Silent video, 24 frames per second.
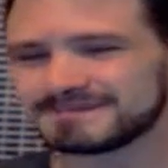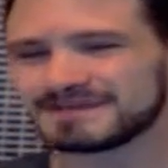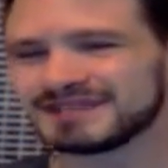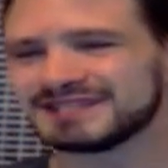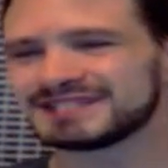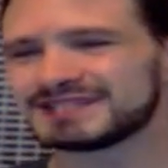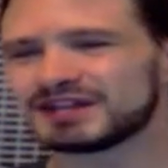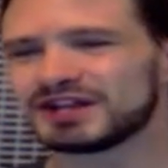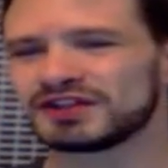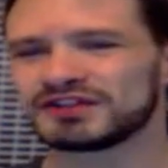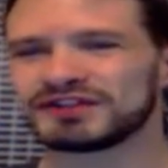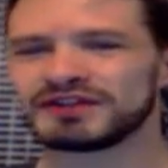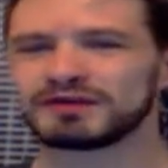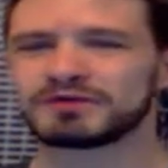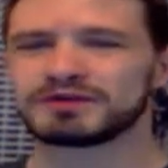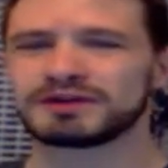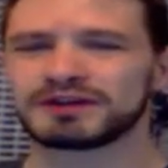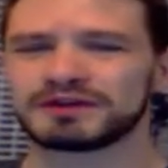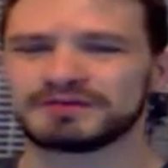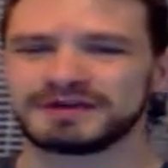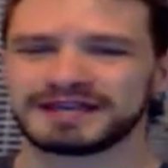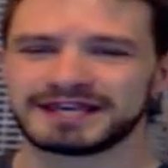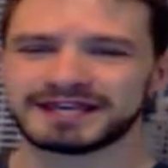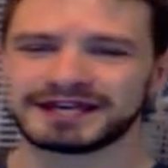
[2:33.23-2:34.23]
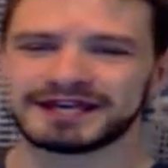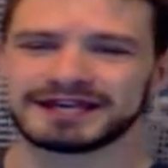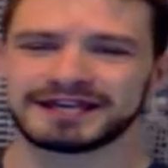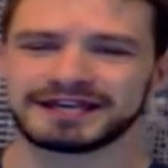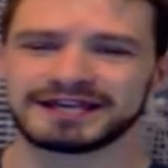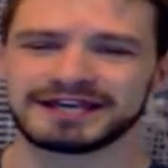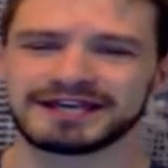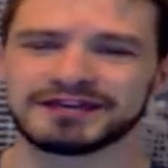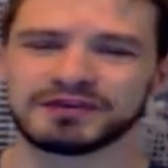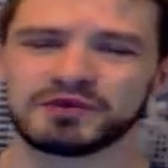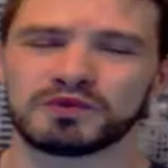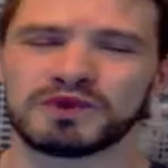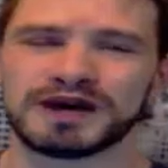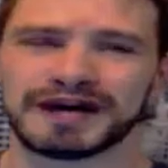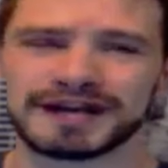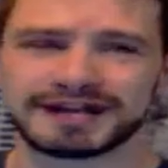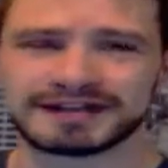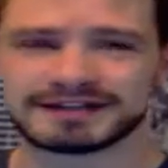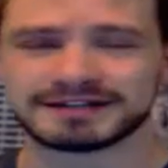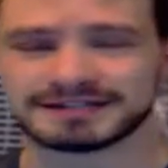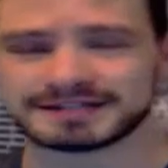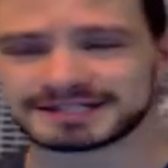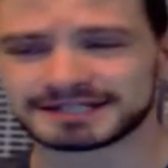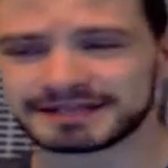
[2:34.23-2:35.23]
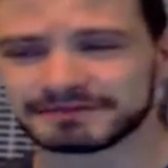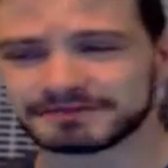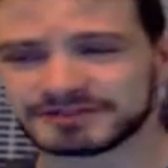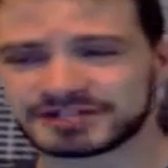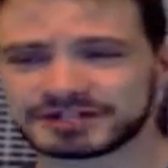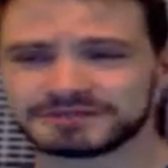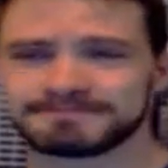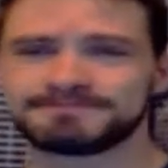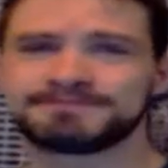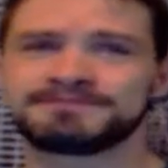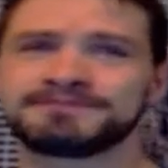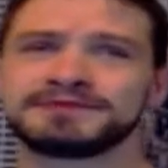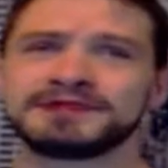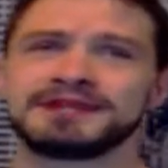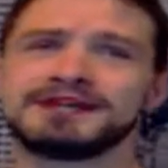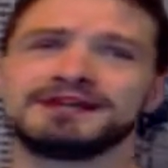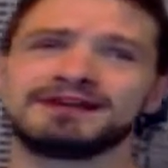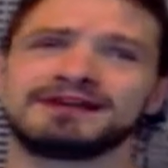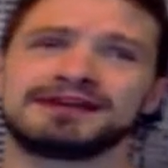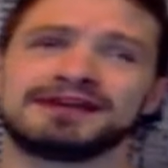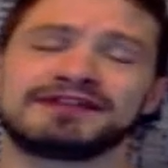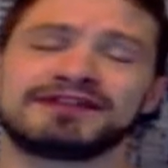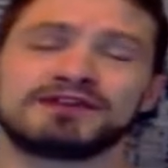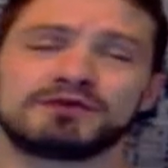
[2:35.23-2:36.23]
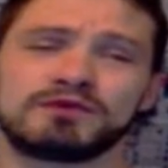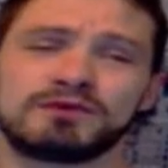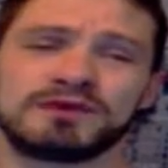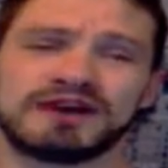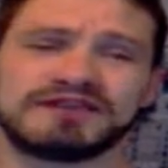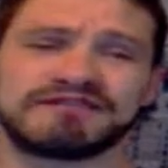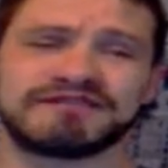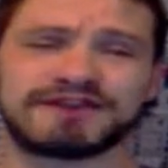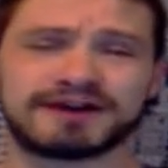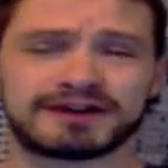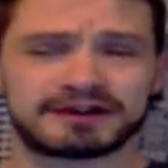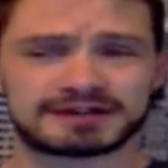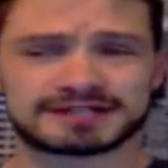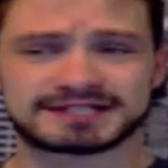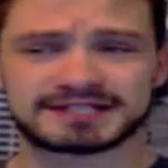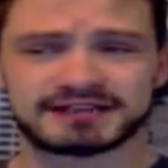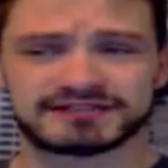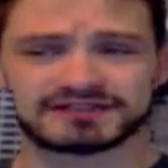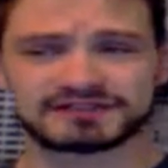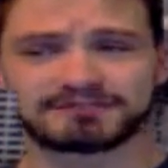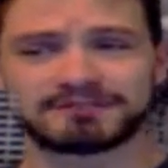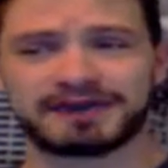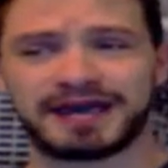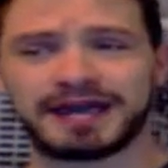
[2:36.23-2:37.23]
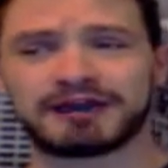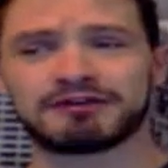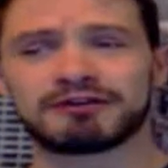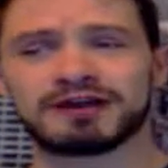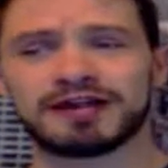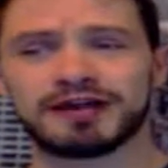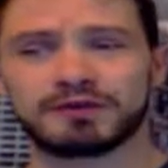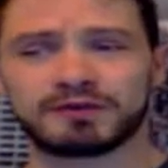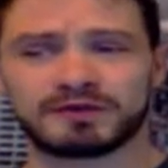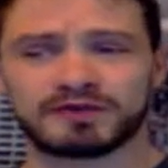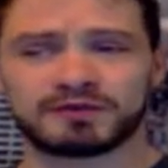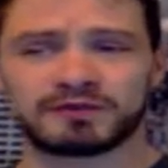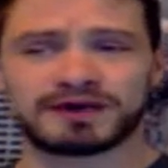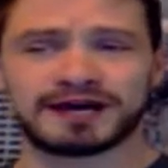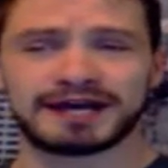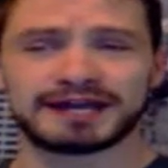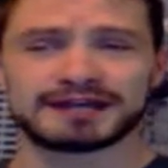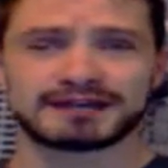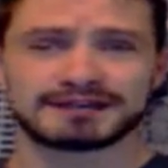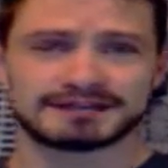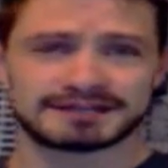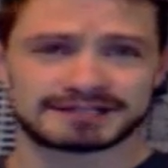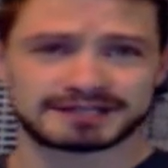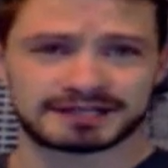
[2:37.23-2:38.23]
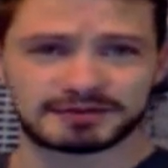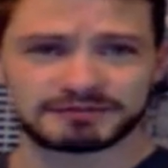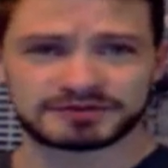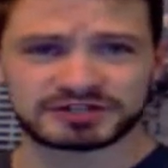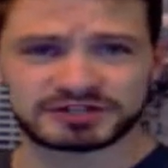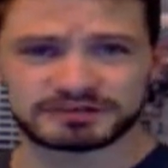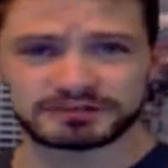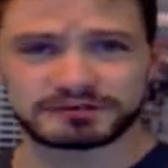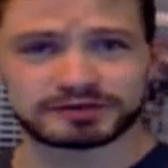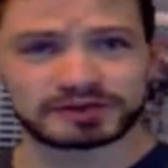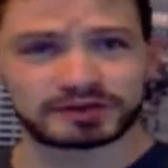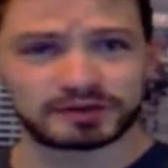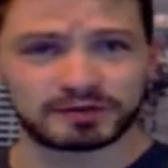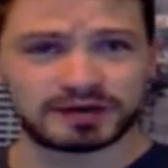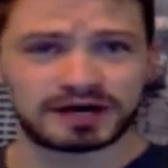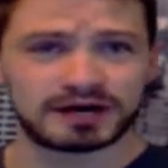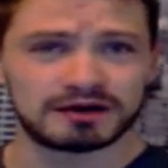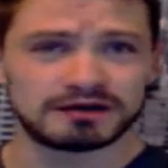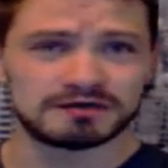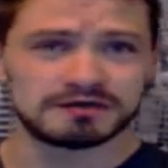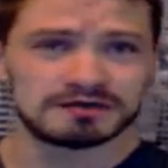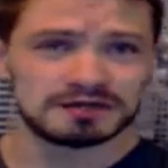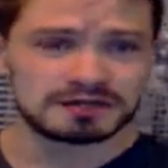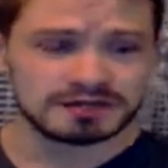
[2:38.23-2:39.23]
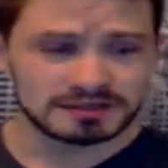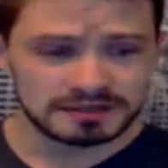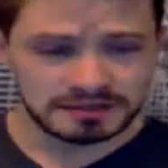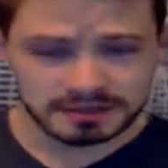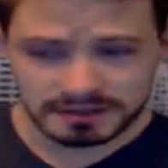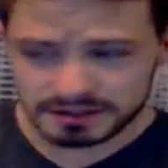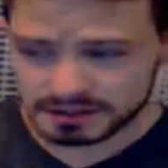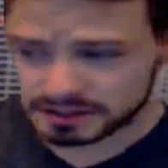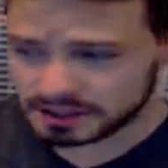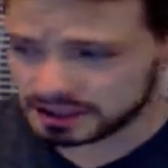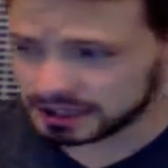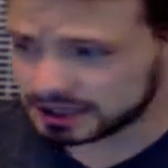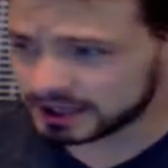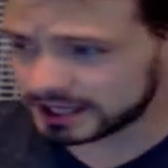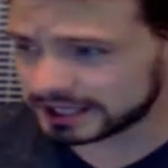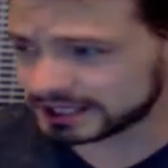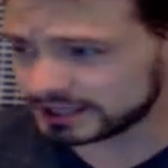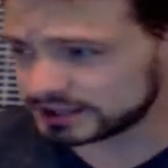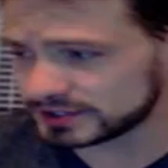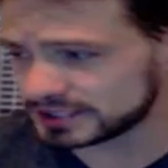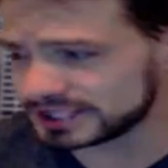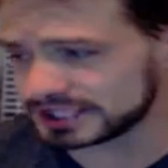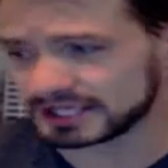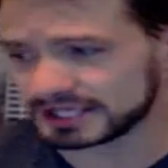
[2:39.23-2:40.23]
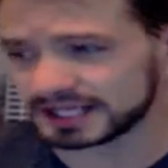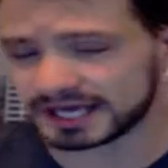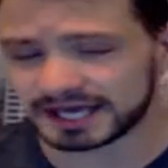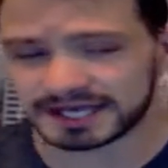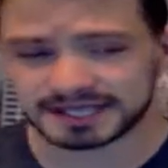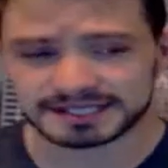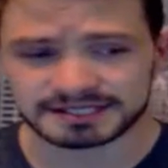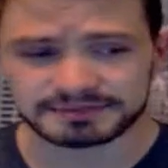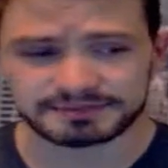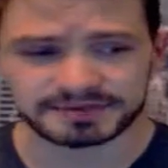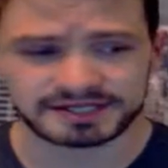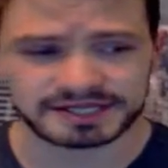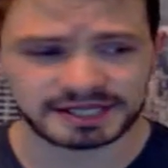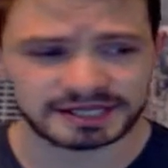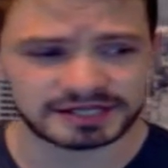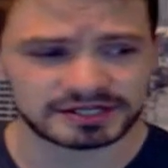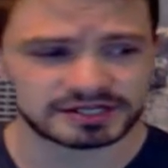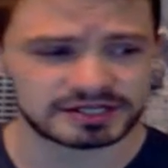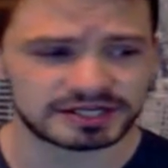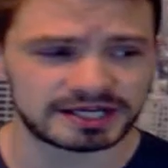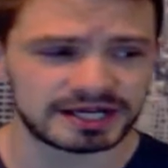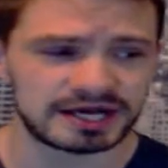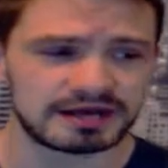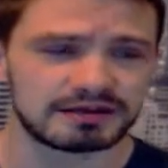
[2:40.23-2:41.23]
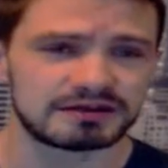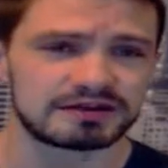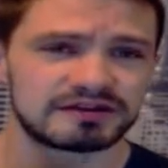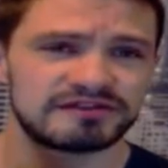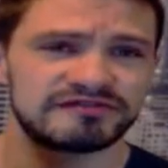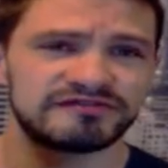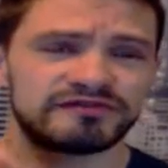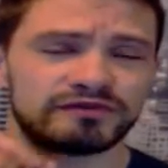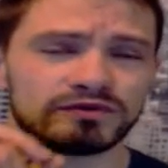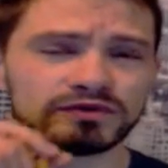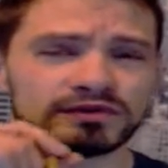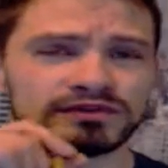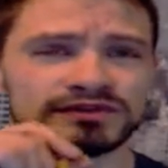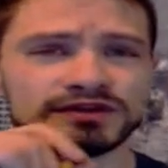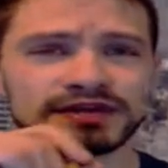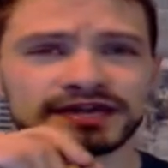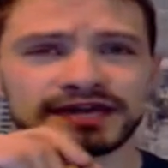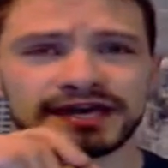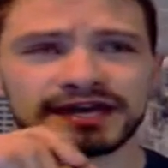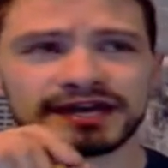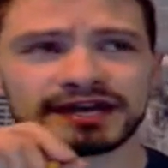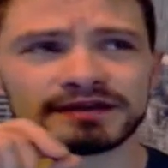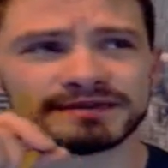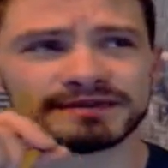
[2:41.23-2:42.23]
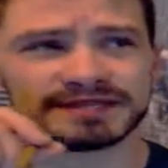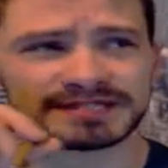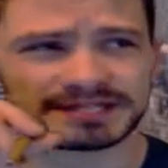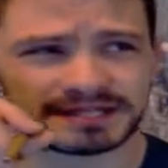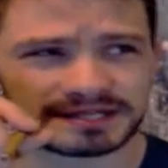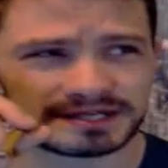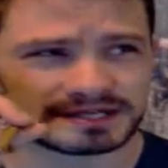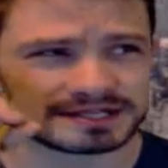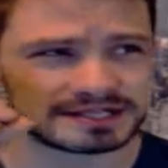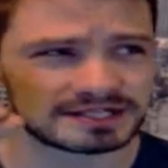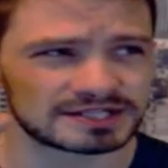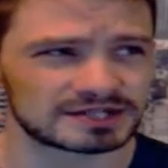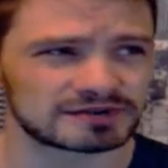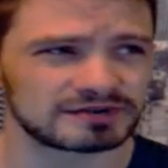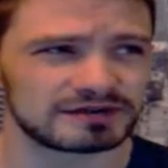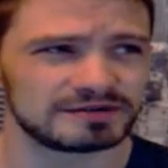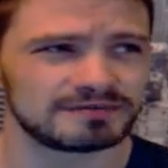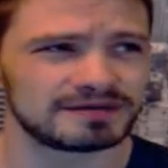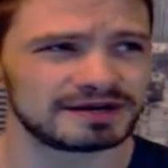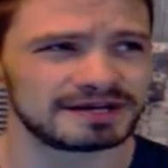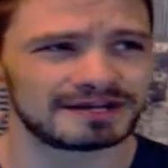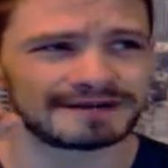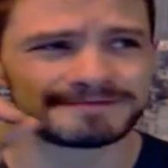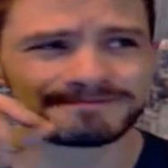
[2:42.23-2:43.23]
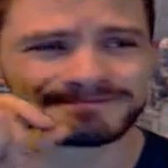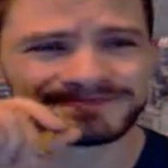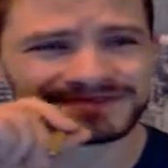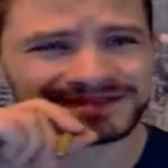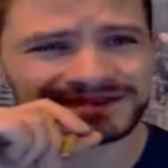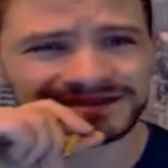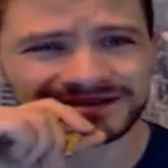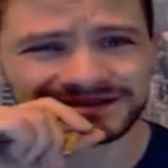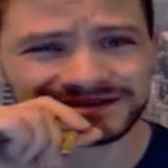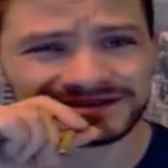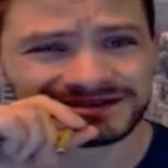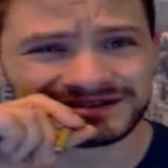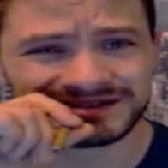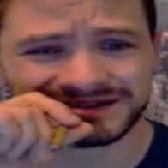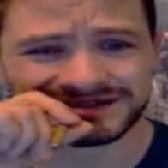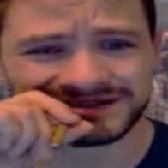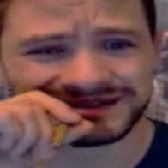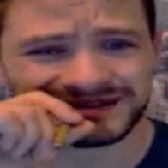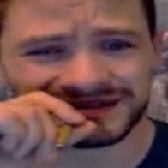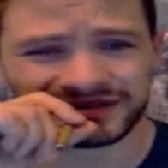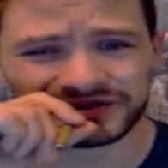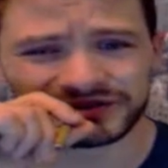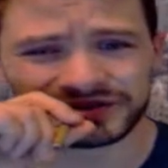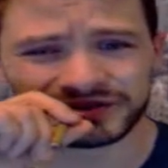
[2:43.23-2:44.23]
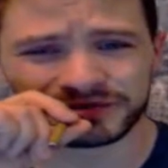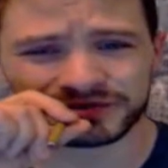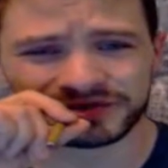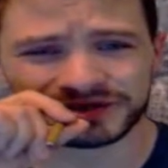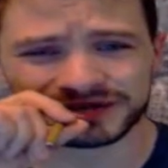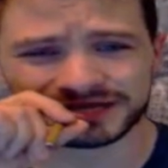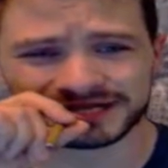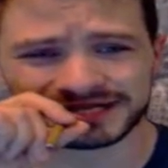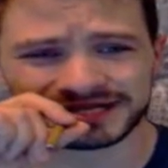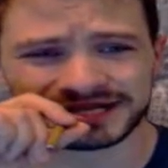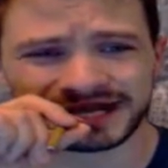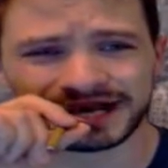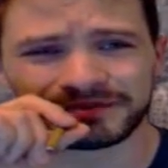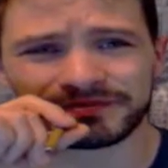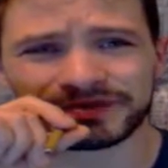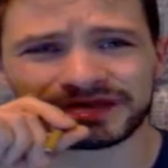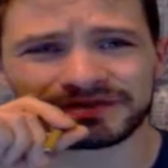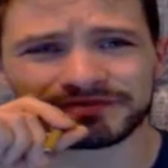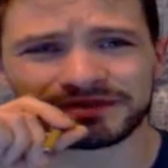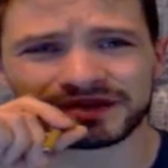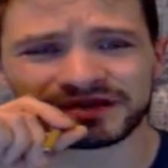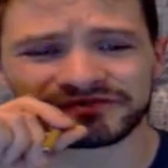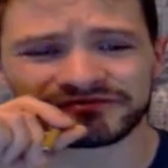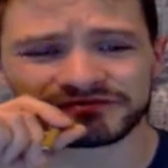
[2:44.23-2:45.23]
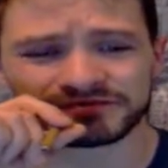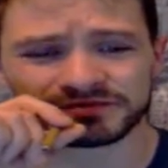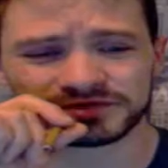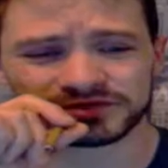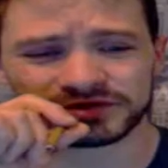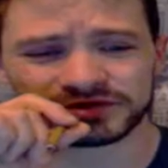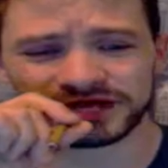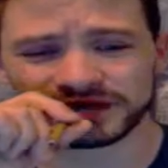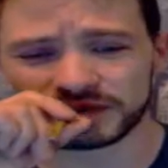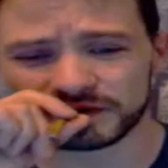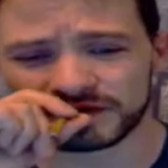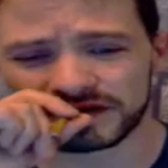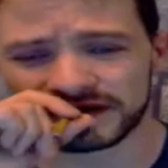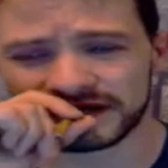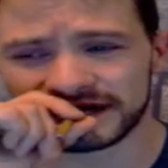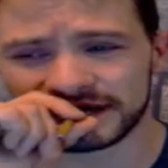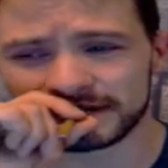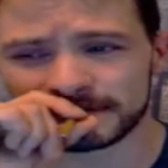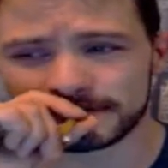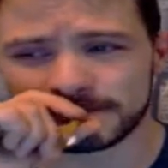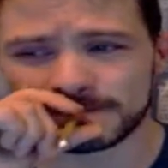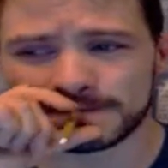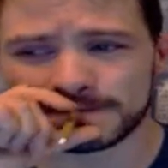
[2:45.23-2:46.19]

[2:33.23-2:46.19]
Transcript: So I don't think we're going to be cutting into wine consumption. I think we might find ourselves pairing with wine consumption pretty well. I do see that as a potentiality for the cannabis industry, but I don't think we're going to stop anybody from drinking wine.